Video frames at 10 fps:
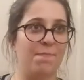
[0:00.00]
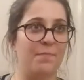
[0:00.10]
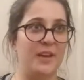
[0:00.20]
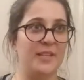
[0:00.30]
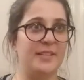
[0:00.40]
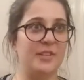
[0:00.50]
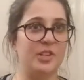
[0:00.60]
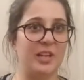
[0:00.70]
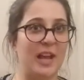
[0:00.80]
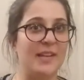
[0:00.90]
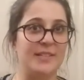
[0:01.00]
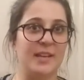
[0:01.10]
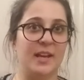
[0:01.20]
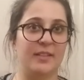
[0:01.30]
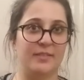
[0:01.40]
but it's such a
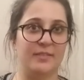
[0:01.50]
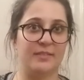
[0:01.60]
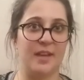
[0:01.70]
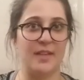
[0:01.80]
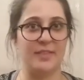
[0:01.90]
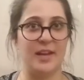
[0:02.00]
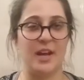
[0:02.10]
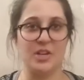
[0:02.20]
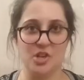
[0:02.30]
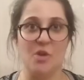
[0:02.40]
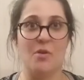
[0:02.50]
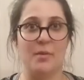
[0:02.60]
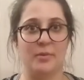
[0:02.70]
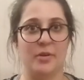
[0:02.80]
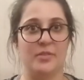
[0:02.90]
classic that I know
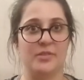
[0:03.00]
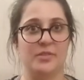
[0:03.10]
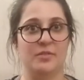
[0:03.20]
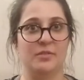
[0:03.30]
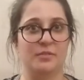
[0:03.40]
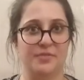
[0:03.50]
I'm going to